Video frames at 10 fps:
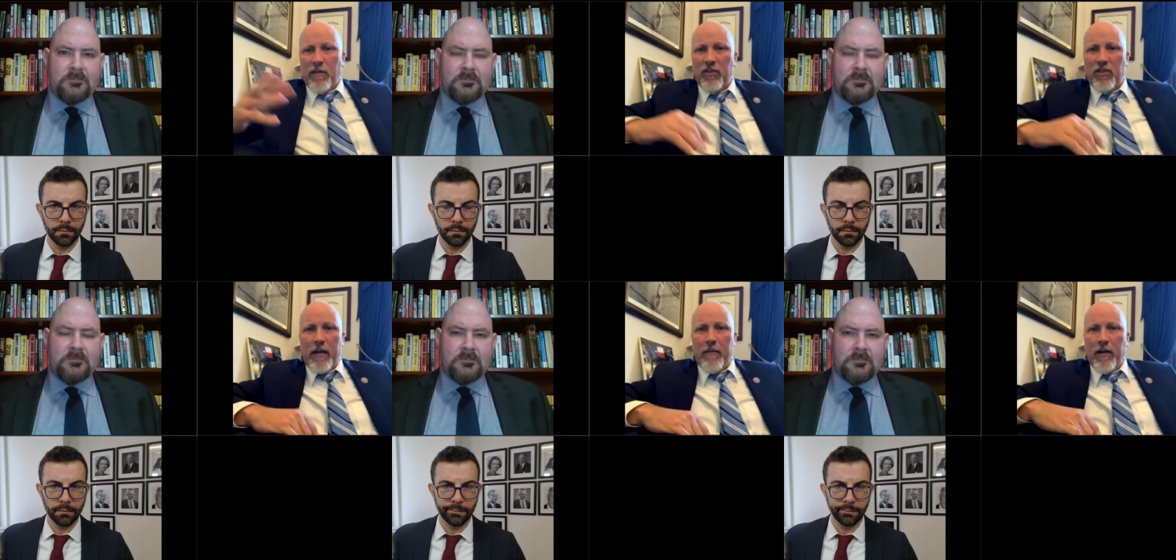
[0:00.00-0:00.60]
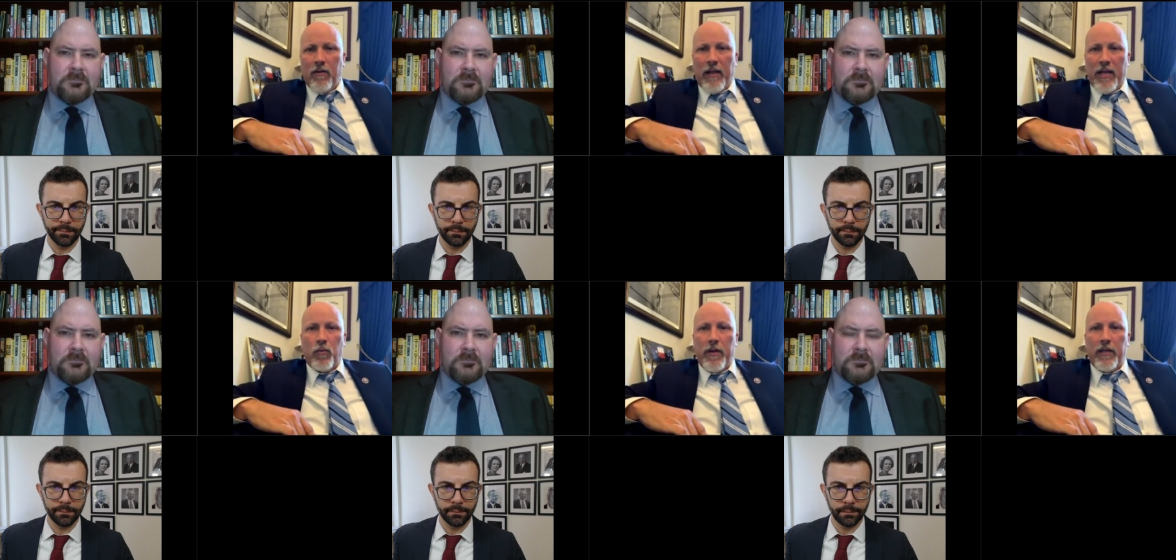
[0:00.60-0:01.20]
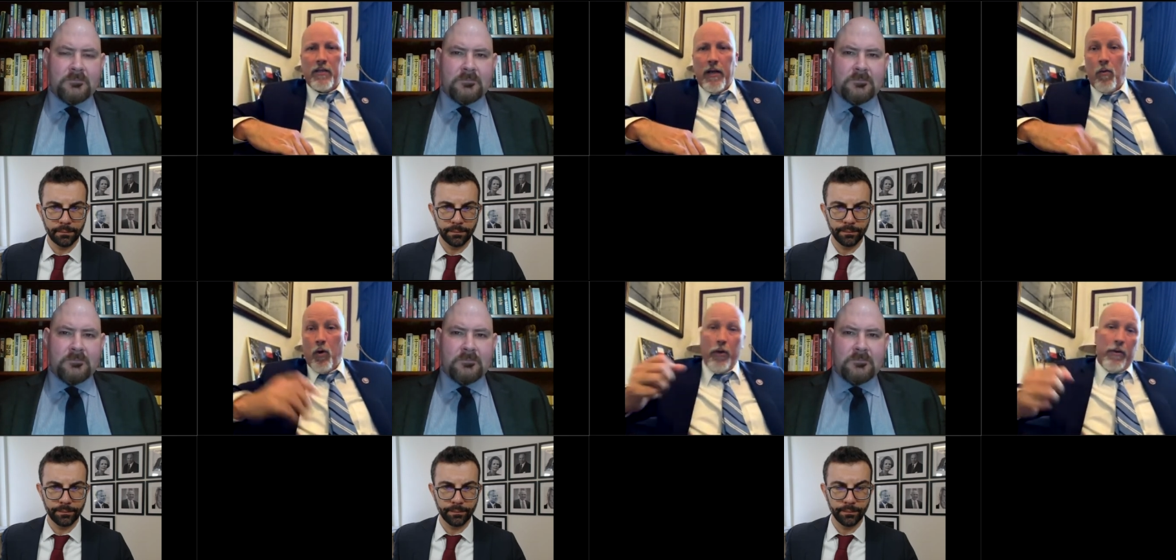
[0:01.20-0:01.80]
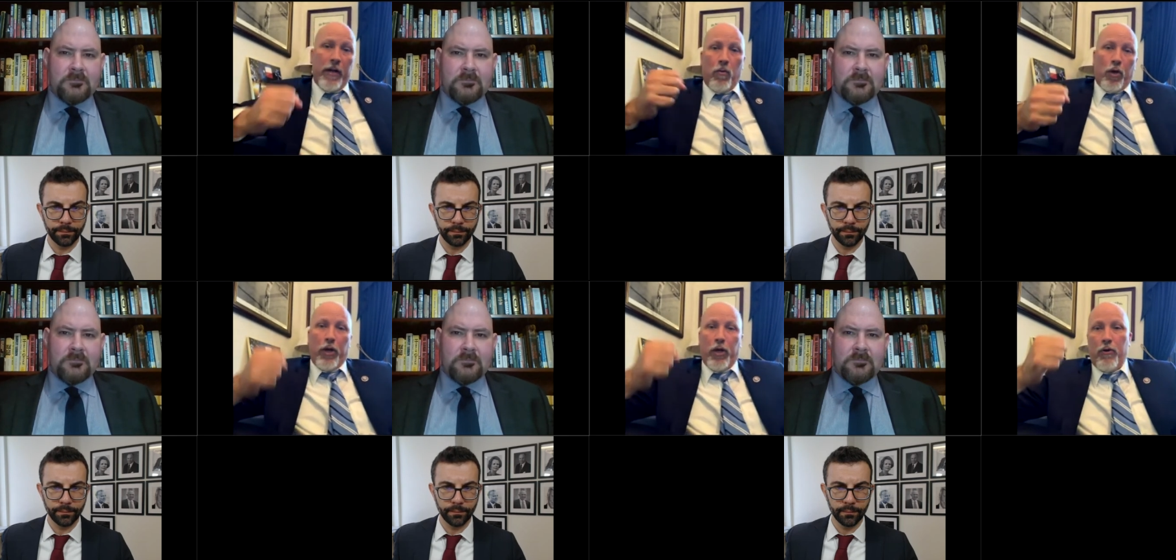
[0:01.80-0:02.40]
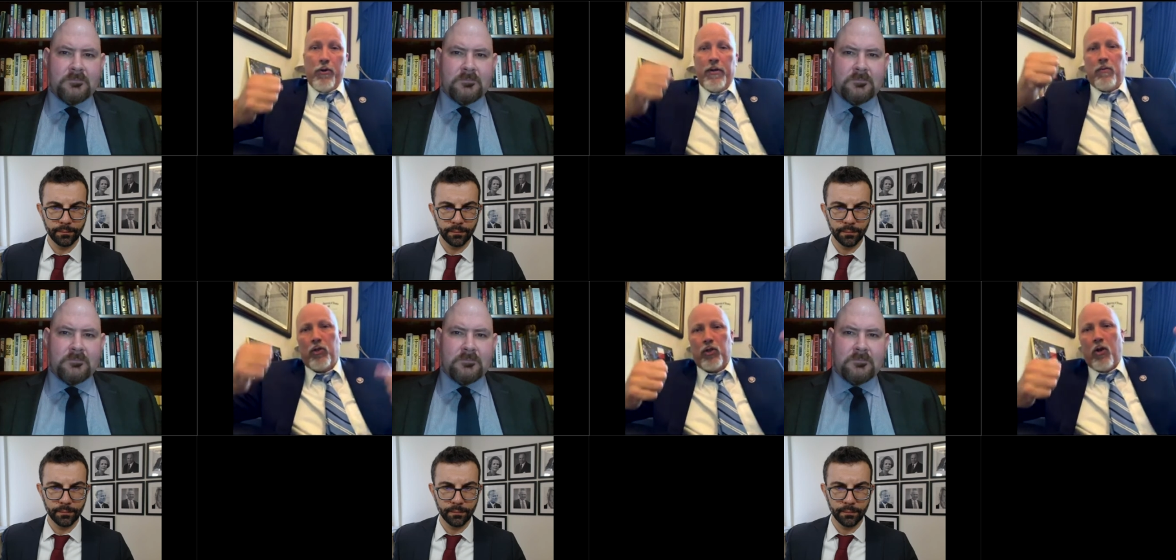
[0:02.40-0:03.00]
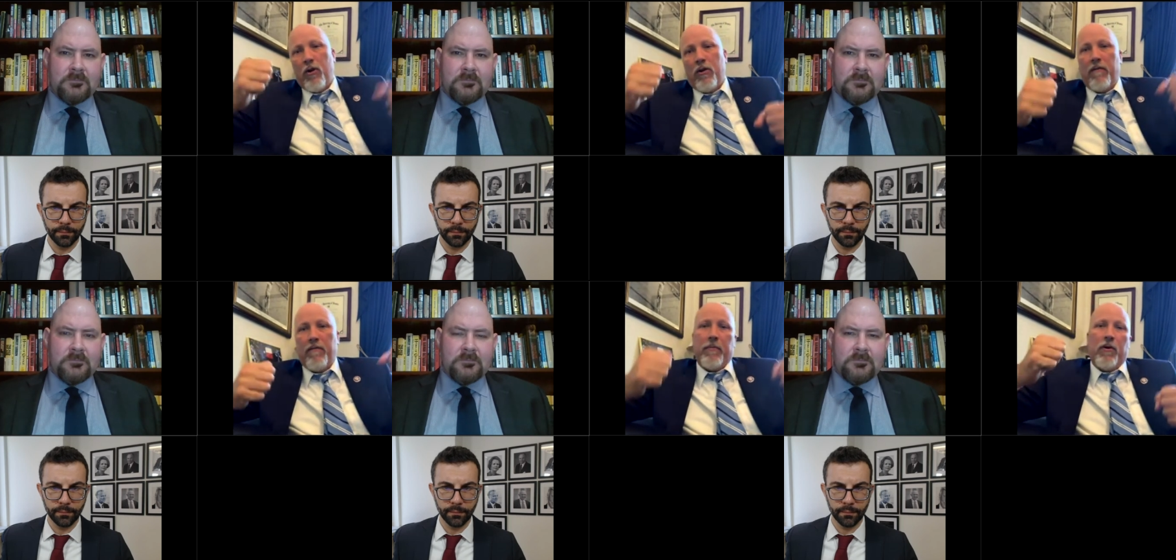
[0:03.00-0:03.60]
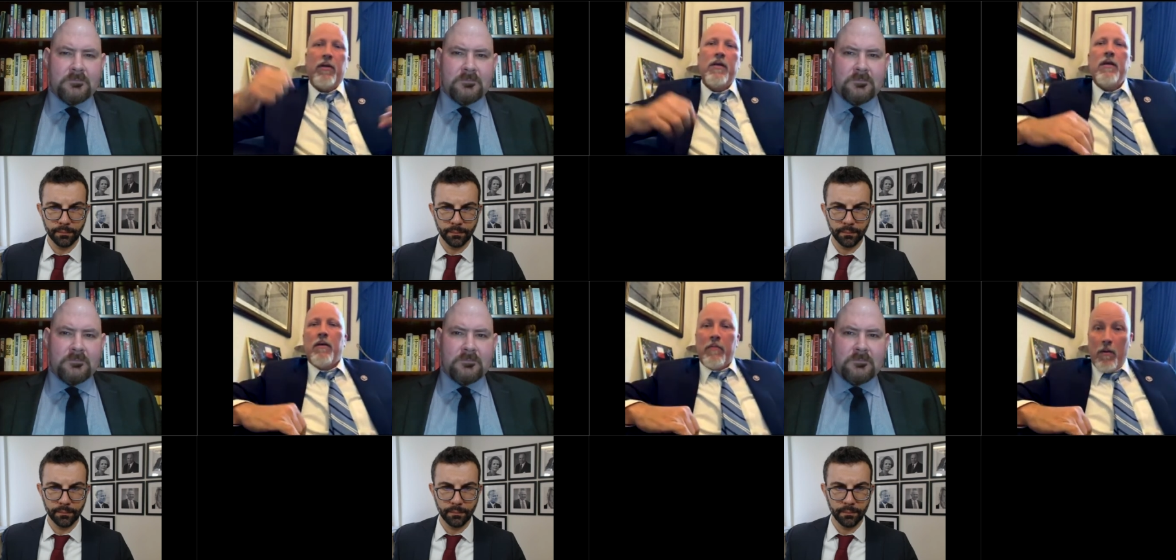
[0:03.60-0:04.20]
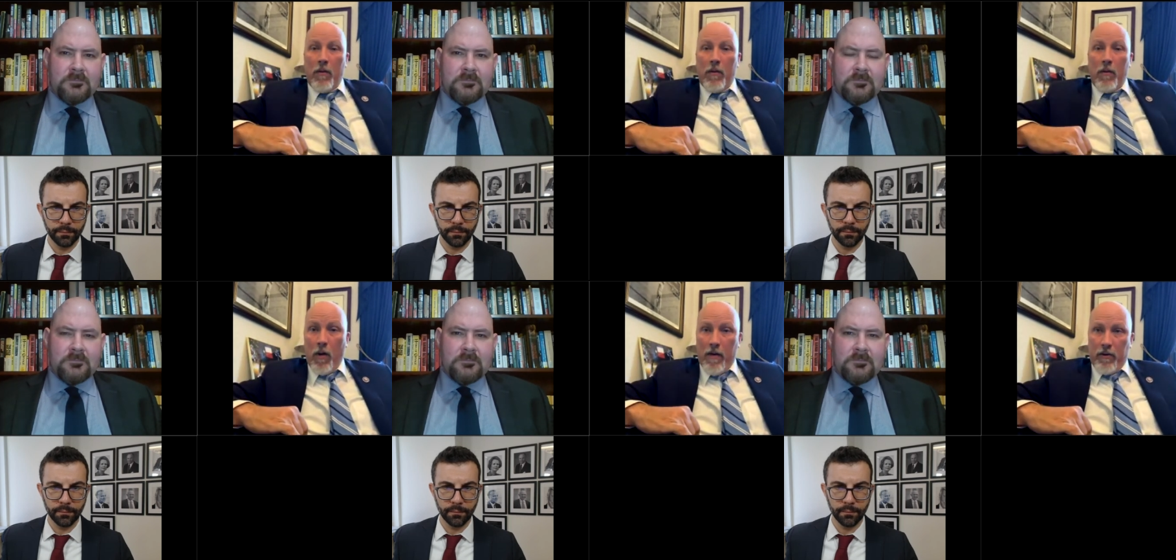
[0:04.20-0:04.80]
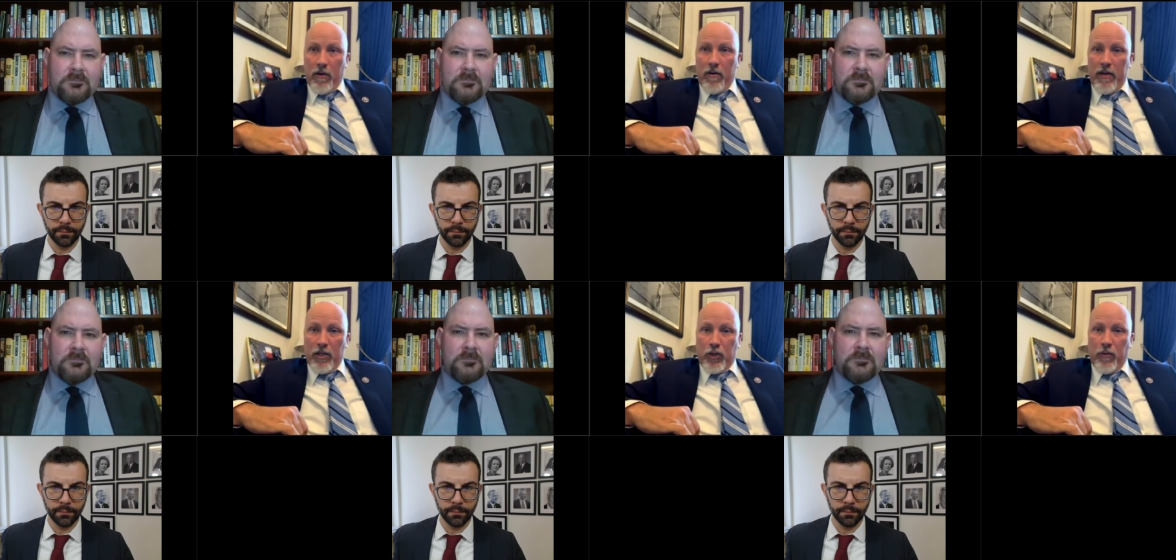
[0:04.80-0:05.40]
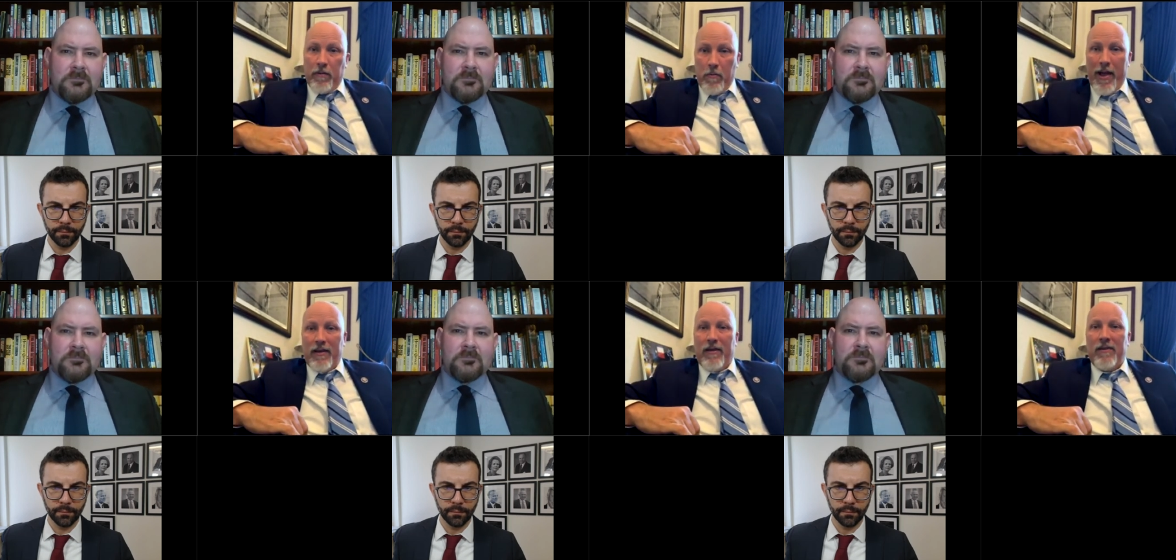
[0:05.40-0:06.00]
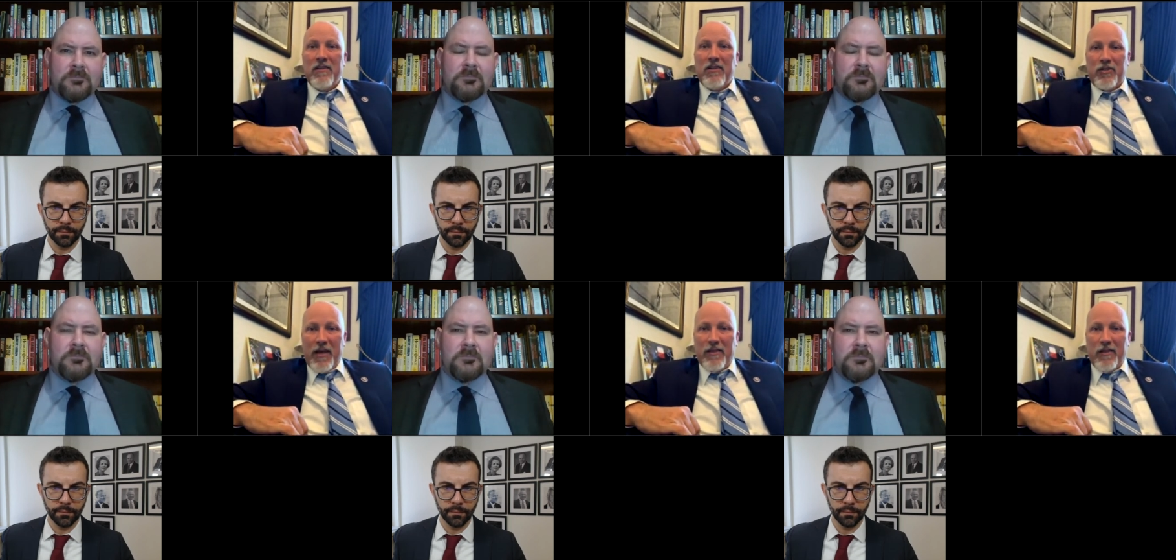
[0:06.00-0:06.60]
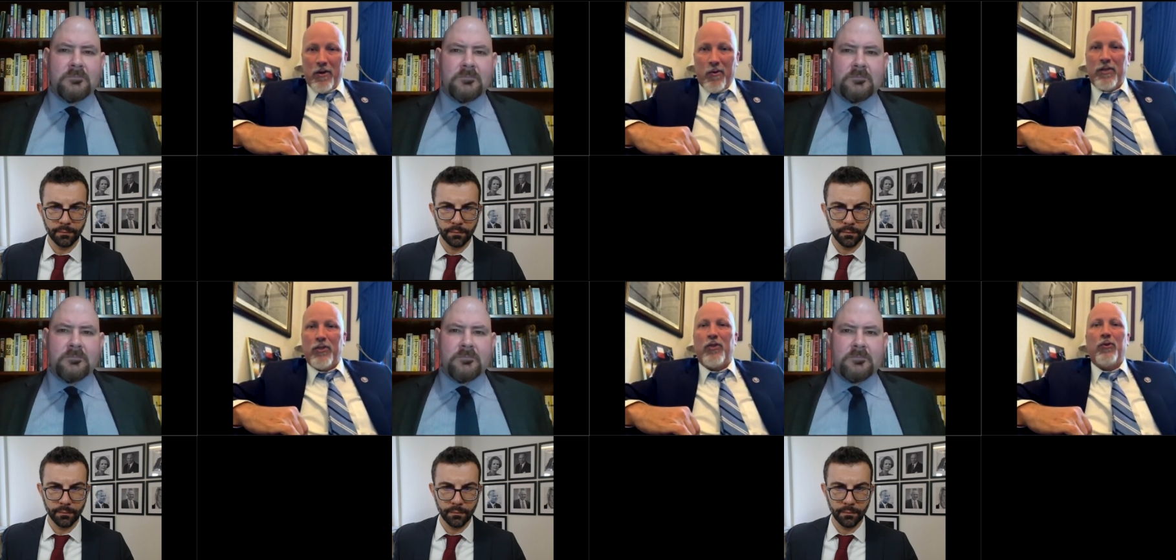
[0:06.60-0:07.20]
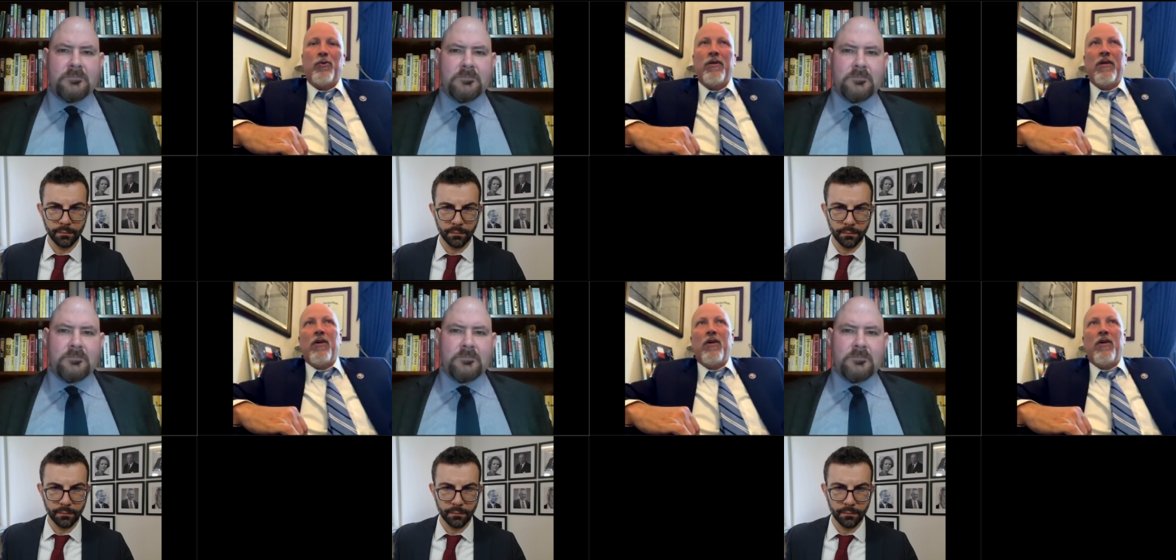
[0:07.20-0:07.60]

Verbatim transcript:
Speaker 1: some statement uh, last week saying, We're doing it. We're going to go do it. We'll start in November. Meanwhile, they're issuing memoranda saying that they're going to